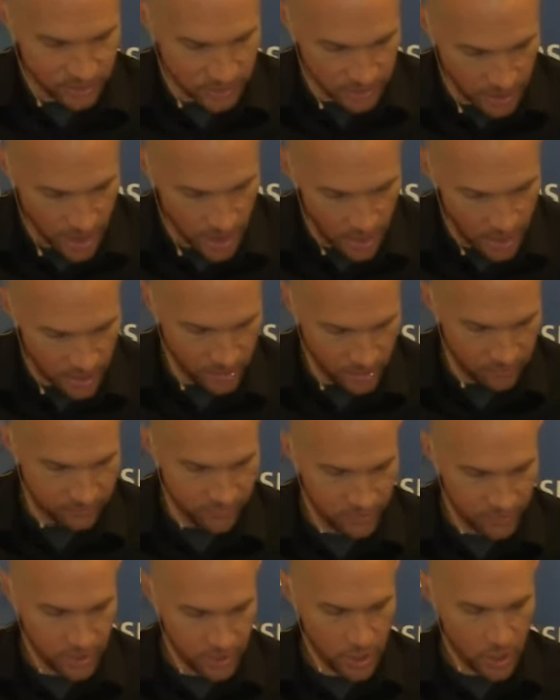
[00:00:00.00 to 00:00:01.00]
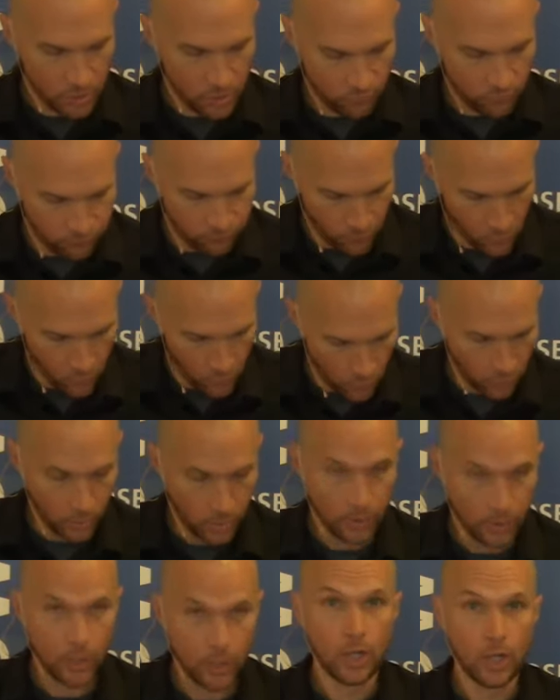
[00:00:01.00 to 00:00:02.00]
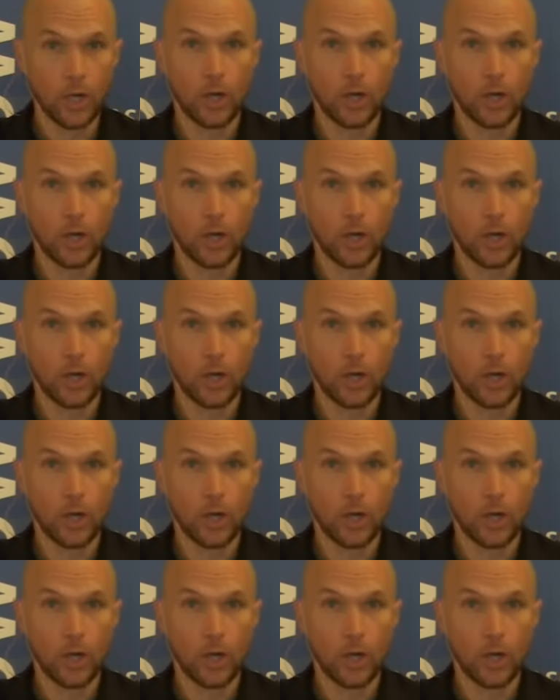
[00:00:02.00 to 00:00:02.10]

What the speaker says: love for